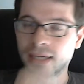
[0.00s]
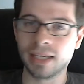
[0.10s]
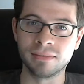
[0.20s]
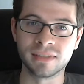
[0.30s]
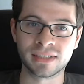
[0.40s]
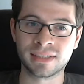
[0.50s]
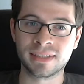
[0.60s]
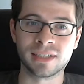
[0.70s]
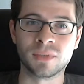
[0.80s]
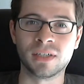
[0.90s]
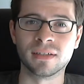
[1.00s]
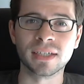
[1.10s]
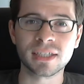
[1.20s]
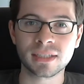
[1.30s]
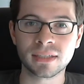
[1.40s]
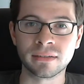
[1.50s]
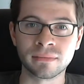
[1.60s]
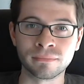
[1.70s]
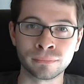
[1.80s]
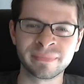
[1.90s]
I'm just taking a wild guess.
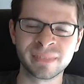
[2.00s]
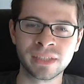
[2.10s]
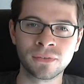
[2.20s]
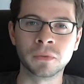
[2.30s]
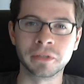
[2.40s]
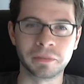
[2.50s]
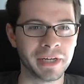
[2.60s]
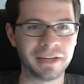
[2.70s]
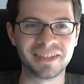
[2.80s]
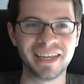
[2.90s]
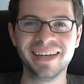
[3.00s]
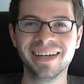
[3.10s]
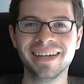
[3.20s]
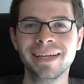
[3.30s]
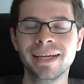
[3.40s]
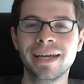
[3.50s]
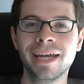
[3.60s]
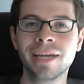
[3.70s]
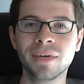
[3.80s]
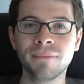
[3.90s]
Difficult word to pronounce.
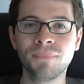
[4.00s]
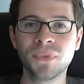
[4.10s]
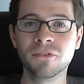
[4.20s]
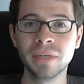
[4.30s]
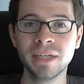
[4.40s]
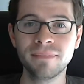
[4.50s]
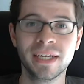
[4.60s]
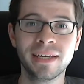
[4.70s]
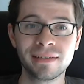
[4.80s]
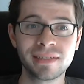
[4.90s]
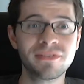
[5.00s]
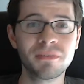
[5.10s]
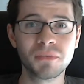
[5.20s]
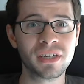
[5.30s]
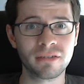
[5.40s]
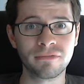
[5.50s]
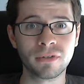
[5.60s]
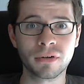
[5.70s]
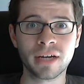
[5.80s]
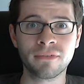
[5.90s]
Anyway, for me, it's as if I'm looking at a
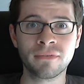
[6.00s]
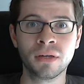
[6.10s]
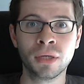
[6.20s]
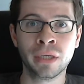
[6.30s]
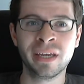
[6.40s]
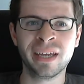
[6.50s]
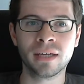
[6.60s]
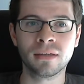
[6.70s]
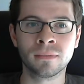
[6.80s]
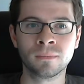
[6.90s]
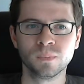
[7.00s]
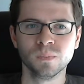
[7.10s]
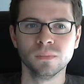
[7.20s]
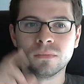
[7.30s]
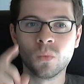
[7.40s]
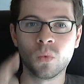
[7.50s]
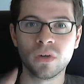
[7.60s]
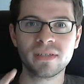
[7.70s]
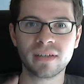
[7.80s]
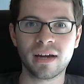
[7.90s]
photograph. And
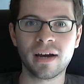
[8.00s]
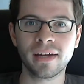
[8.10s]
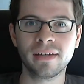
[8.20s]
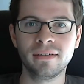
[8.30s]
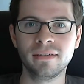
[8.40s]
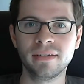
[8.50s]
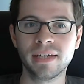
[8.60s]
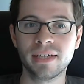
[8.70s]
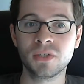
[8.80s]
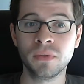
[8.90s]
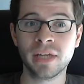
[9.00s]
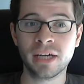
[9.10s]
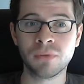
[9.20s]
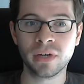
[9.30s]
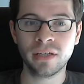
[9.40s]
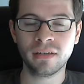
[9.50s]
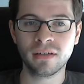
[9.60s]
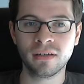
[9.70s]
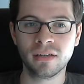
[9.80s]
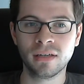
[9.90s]
once I get to that point,
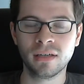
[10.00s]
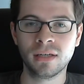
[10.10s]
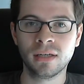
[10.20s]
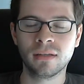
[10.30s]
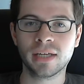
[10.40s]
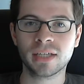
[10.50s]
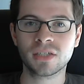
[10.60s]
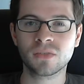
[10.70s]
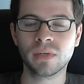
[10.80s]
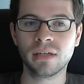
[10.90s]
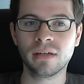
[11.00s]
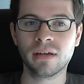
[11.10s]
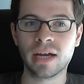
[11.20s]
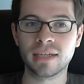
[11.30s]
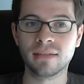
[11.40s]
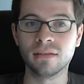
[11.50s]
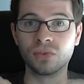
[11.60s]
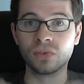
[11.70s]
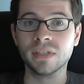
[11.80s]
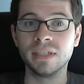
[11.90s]
that's when I can
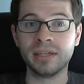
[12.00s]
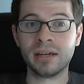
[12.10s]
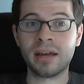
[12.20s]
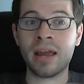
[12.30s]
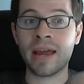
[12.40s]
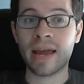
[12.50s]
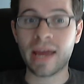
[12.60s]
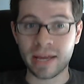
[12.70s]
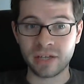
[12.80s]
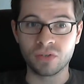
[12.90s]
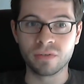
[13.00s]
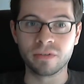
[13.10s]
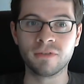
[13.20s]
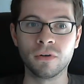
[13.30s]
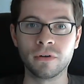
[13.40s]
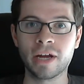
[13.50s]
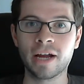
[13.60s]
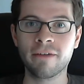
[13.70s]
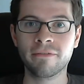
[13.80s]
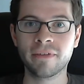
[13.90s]
literally enter the
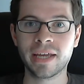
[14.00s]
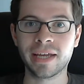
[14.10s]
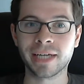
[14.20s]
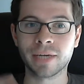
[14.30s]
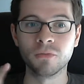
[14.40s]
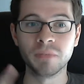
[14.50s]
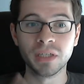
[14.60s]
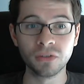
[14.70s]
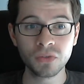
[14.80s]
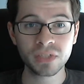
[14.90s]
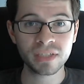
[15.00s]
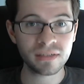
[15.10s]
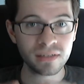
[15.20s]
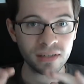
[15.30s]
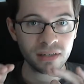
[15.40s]
photograph, and I will be lucid